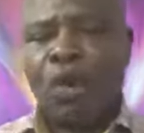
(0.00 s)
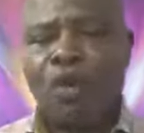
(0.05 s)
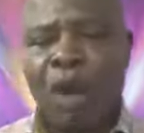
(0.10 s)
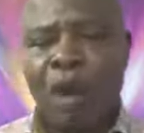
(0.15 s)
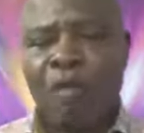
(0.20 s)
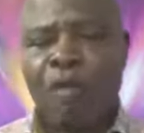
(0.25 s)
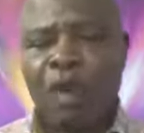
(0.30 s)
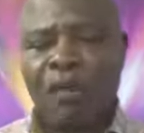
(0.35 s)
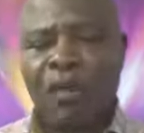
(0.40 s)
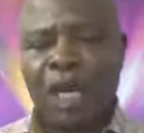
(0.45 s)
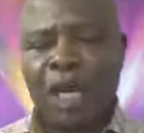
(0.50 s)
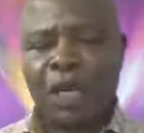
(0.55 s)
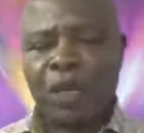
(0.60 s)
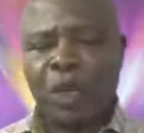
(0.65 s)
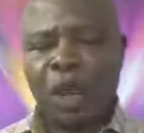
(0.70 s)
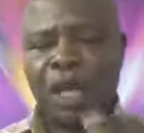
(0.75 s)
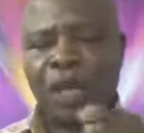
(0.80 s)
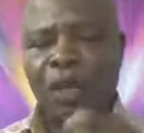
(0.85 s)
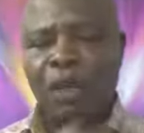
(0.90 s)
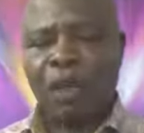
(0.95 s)
You are moving
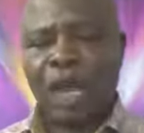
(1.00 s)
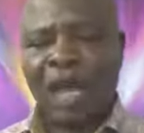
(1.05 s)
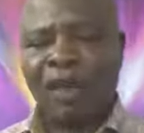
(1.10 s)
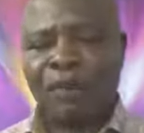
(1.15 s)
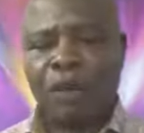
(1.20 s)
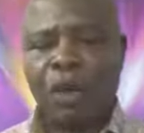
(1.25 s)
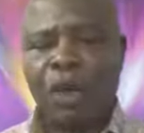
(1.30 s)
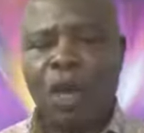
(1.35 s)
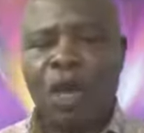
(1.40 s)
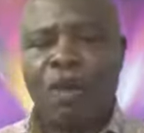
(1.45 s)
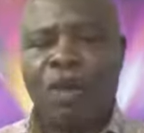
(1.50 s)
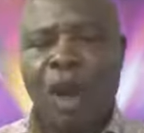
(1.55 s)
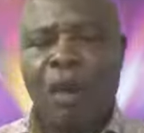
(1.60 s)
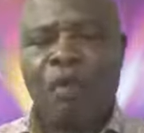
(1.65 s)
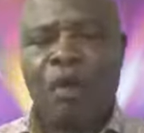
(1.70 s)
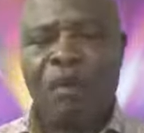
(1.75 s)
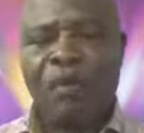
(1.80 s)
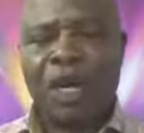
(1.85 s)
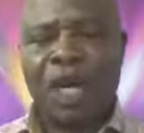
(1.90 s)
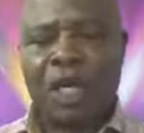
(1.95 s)
into a new level. You are
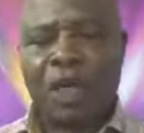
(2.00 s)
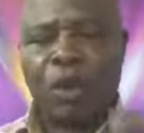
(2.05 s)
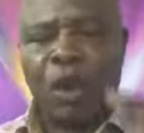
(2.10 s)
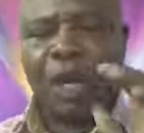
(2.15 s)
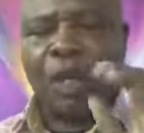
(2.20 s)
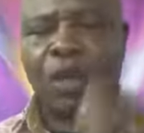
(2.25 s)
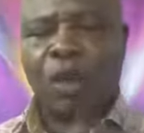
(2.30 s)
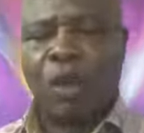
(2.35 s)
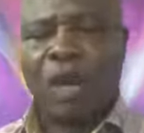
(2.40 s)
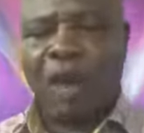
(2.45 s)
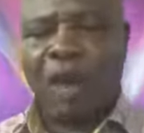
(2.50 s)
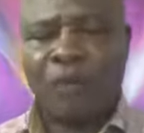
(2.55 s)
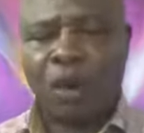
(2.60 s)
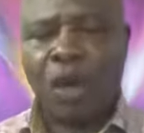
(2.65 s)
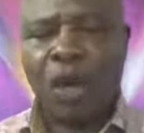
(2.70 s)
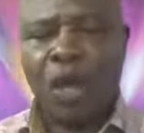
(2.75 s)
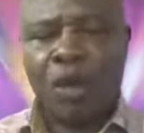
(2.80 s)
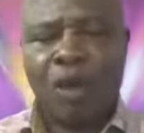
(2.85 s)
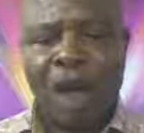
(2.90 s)
moving into a new level.